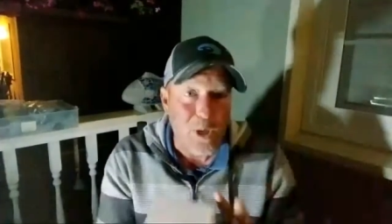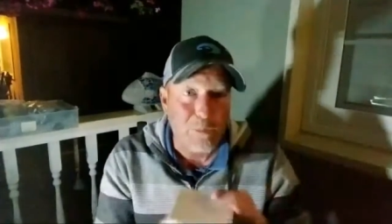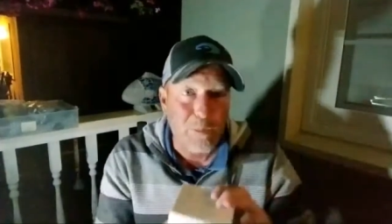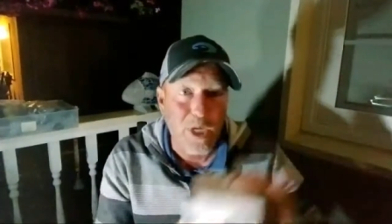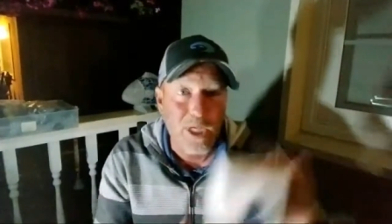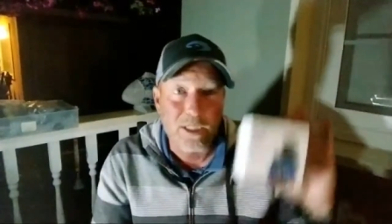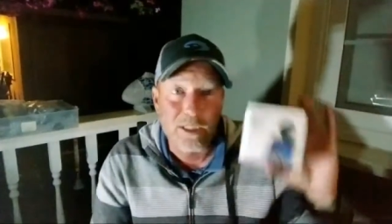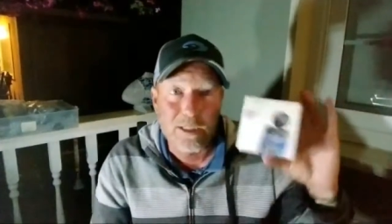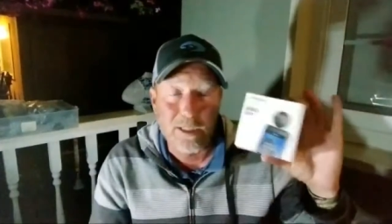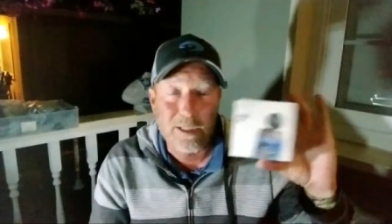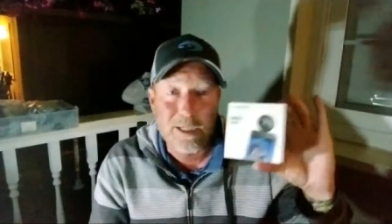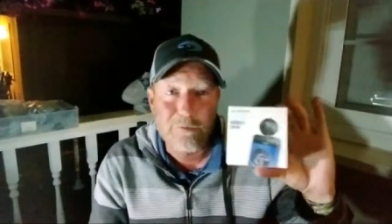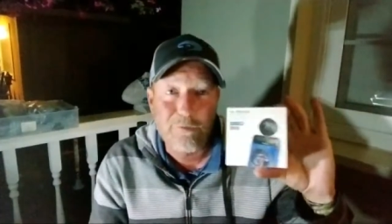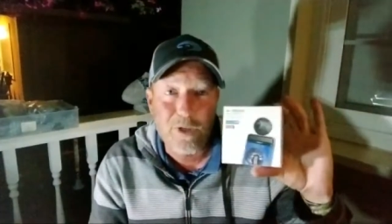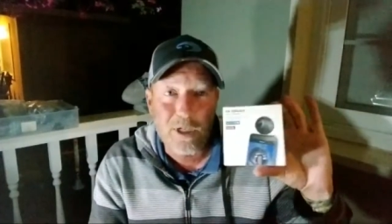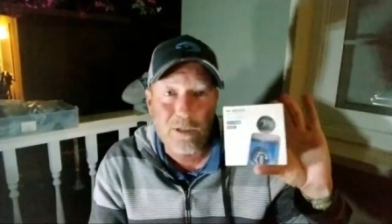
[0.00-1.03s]
but the
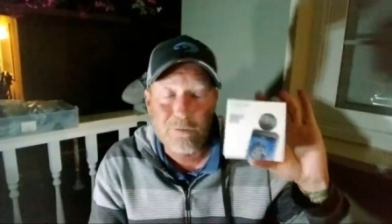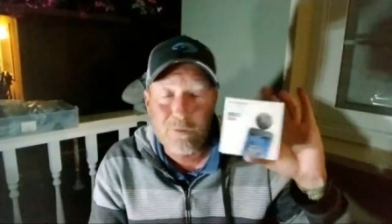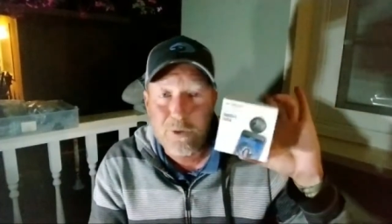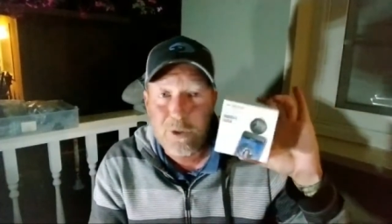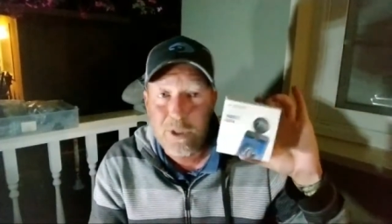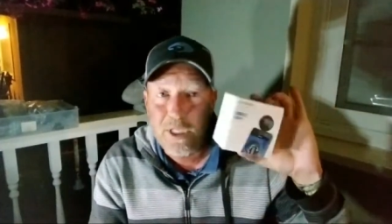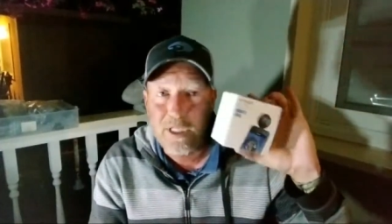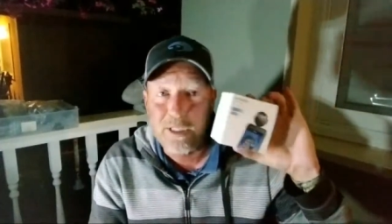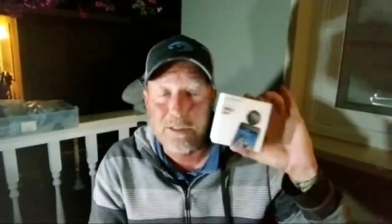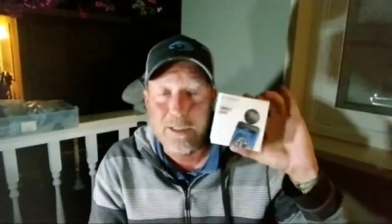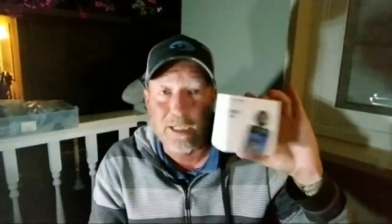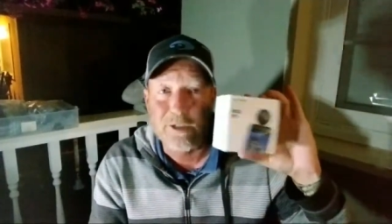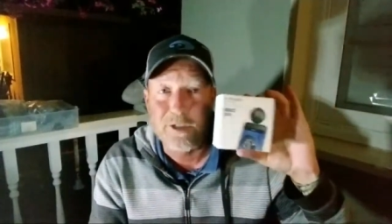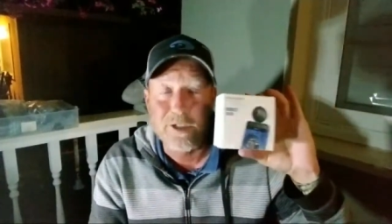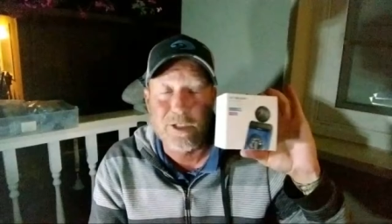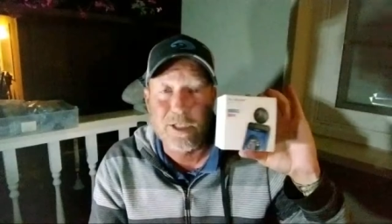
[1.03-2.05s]
default for it is
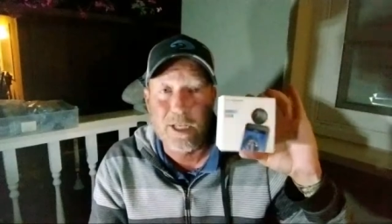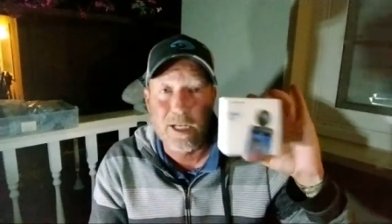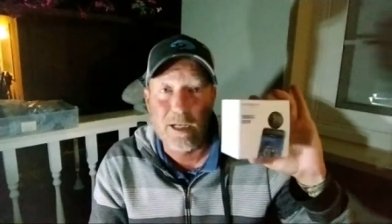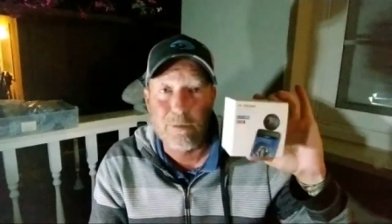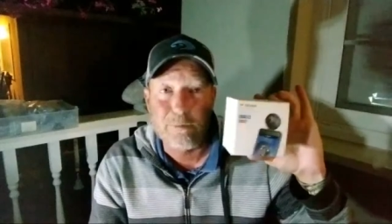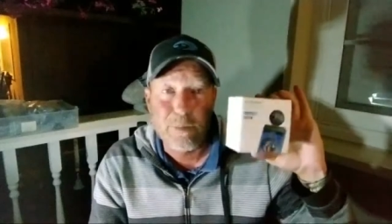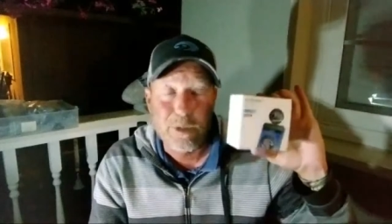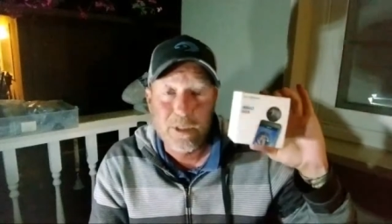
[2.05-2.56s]
actually set up.